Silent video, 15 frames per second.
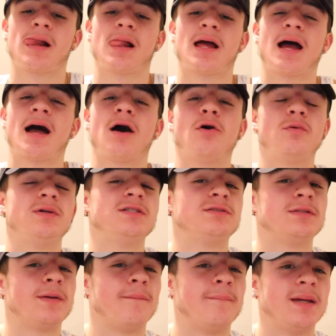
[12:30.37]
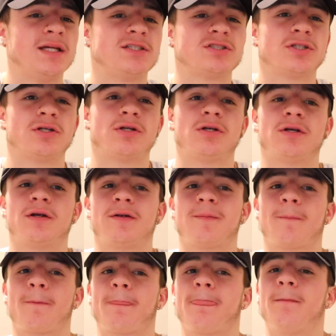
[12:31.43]
I always make sure
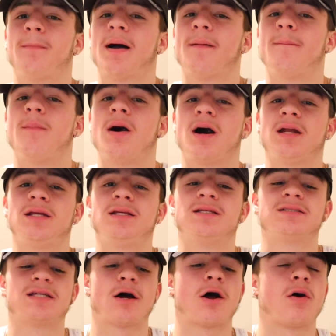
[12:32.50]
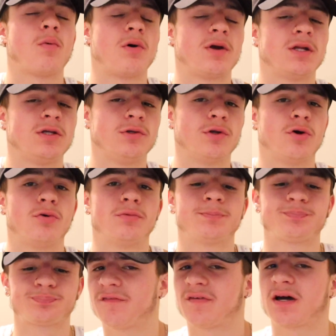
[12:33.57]
my body is how I want it, you know.
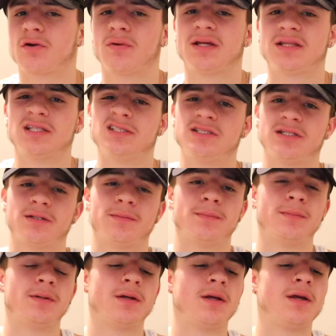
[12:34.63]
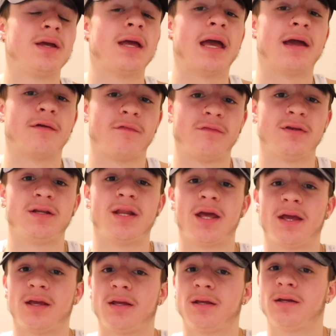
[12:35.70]
If I don't hit the gym every
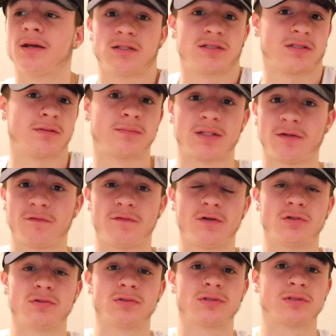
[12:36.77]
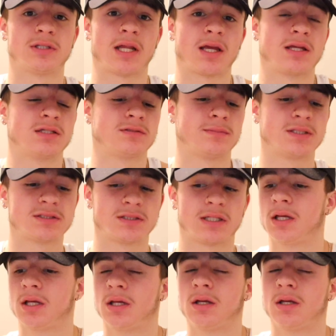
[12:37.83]
day, something feels like it's missing.